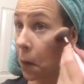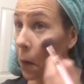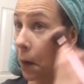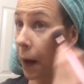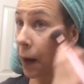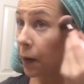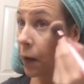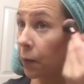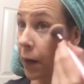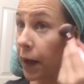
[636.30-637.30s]
right
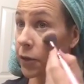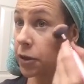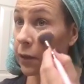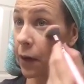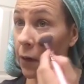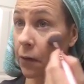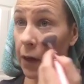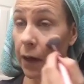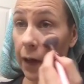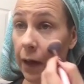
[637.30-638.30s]
on my cheekbone
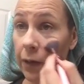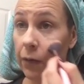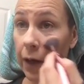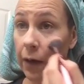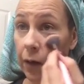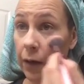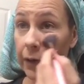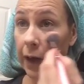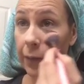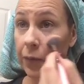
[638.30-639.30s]
and right on
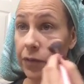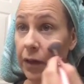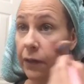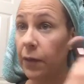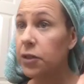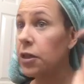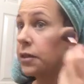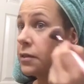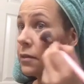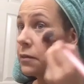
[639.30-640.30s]
the apples of my cheeks.